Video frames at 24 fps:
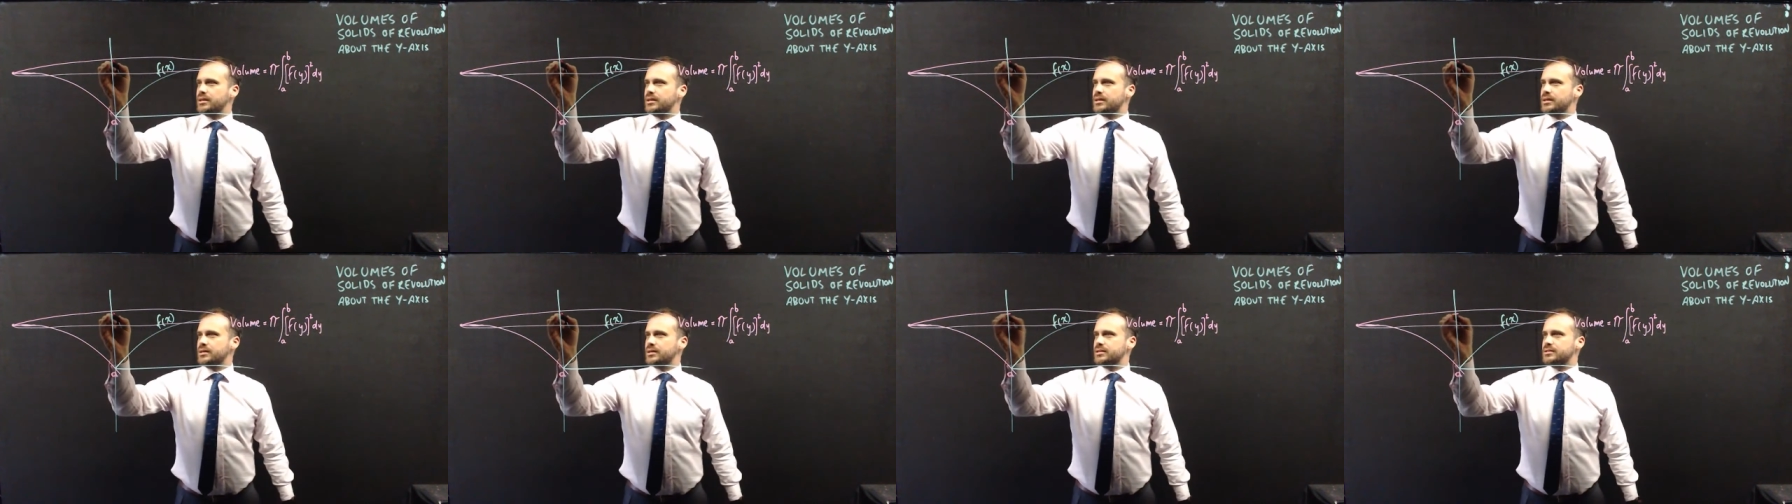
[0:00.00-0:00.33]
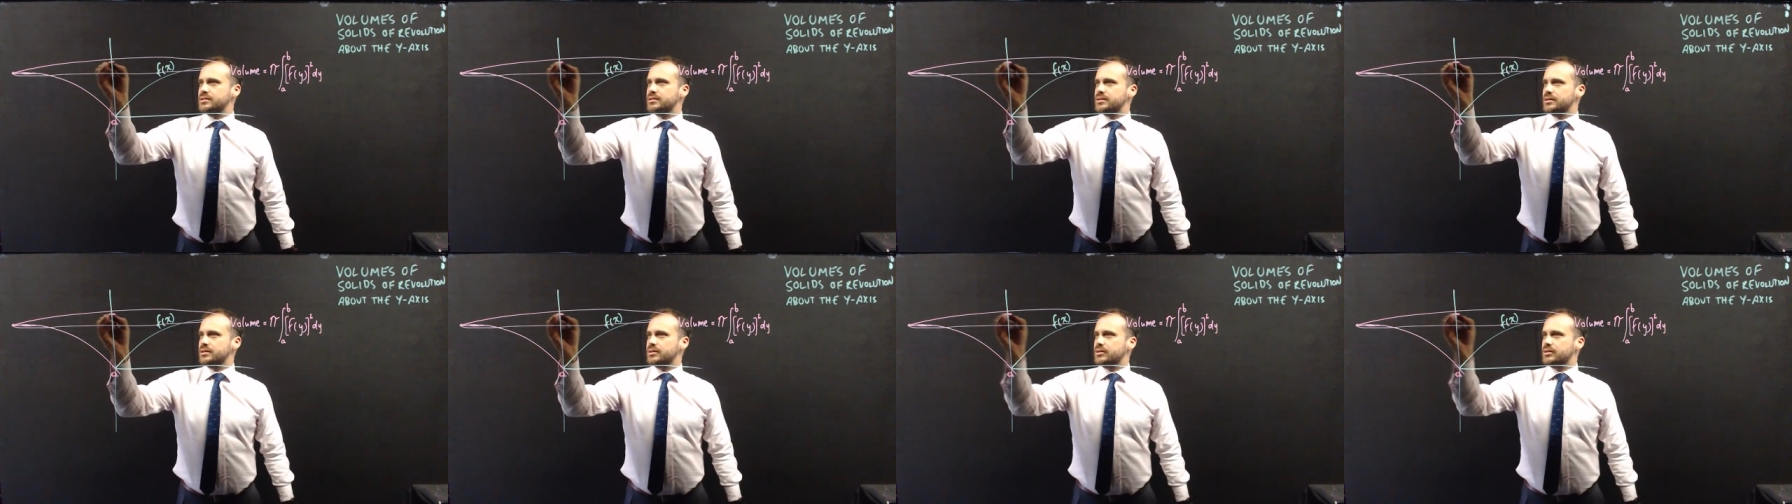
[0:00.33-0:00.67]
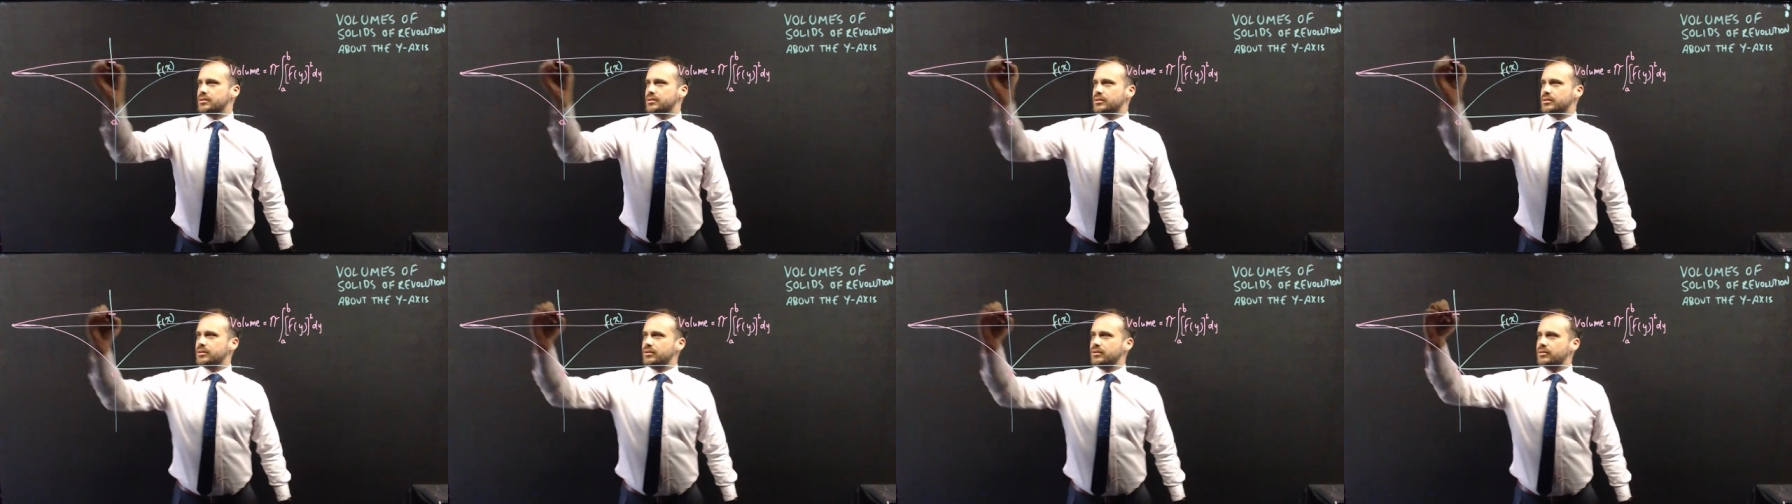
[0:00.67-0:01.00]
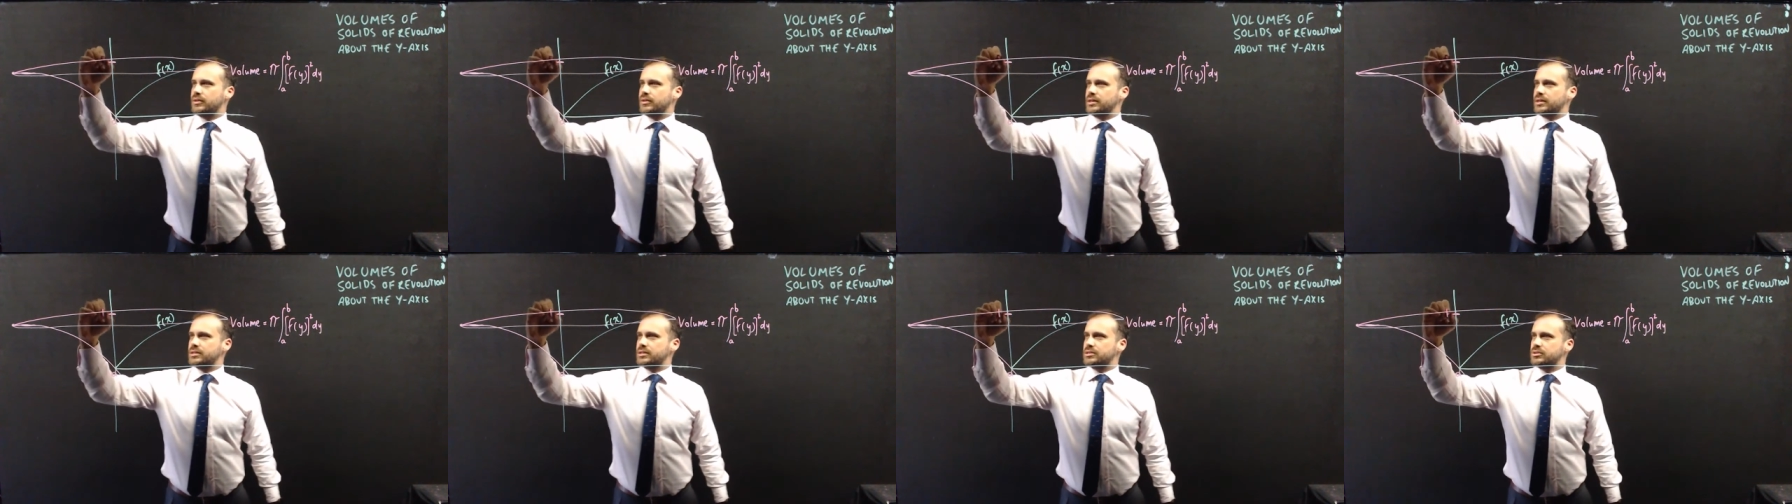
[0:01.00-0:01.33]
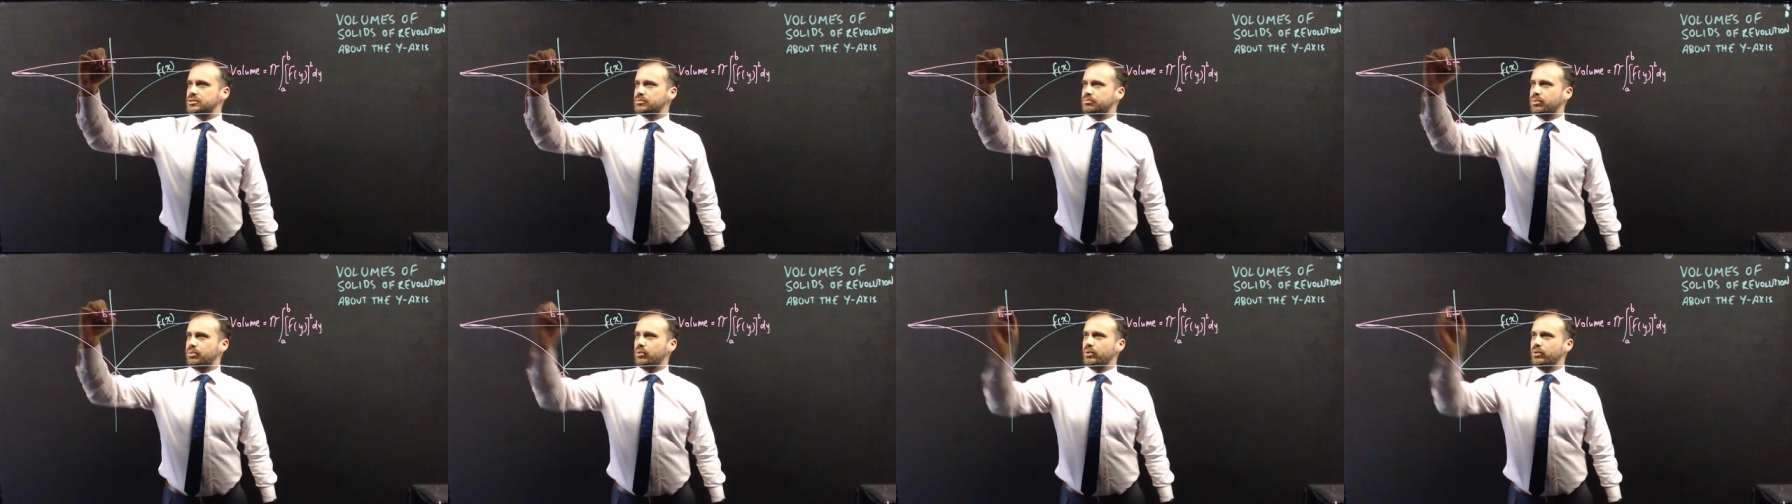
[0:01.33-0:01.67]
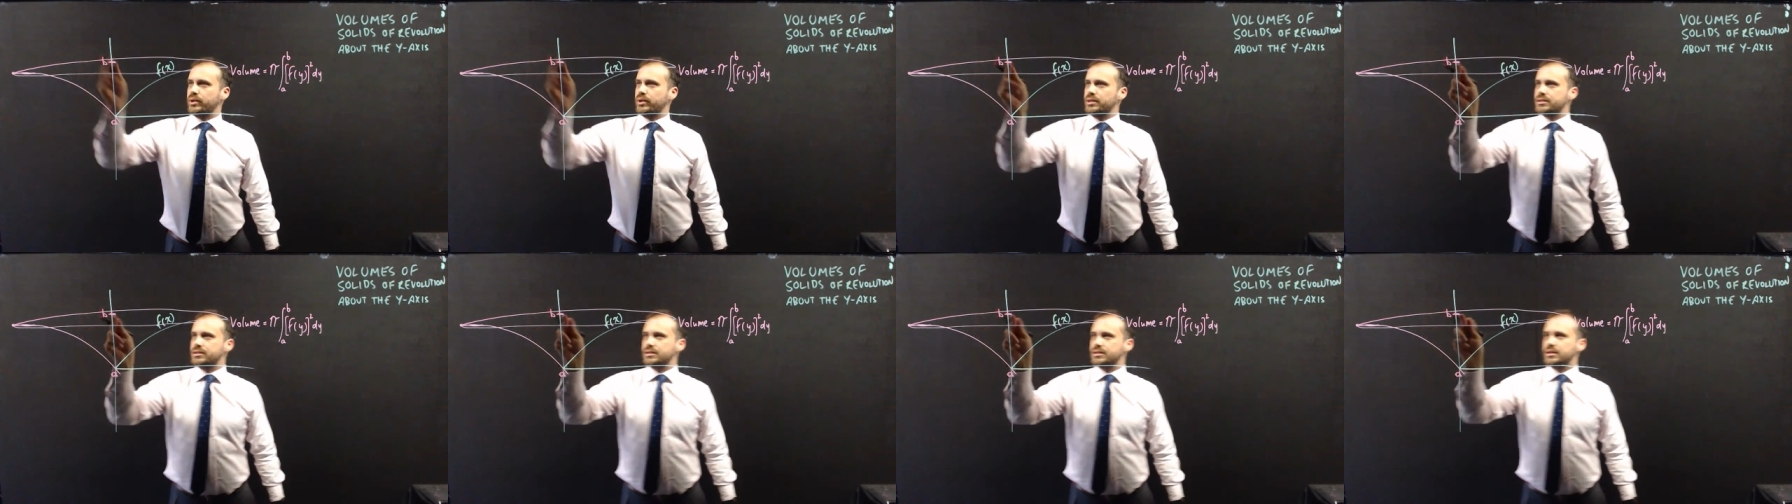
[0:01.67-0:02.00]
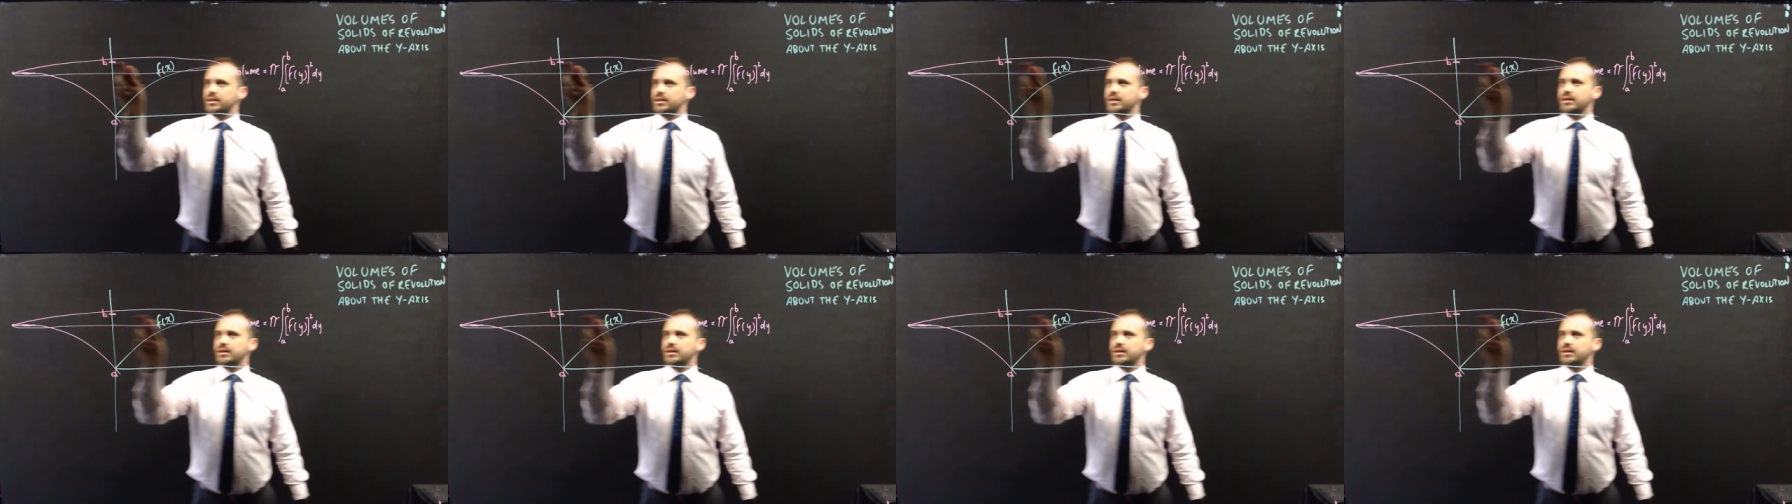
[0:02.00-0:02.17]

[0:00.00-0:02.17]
is this point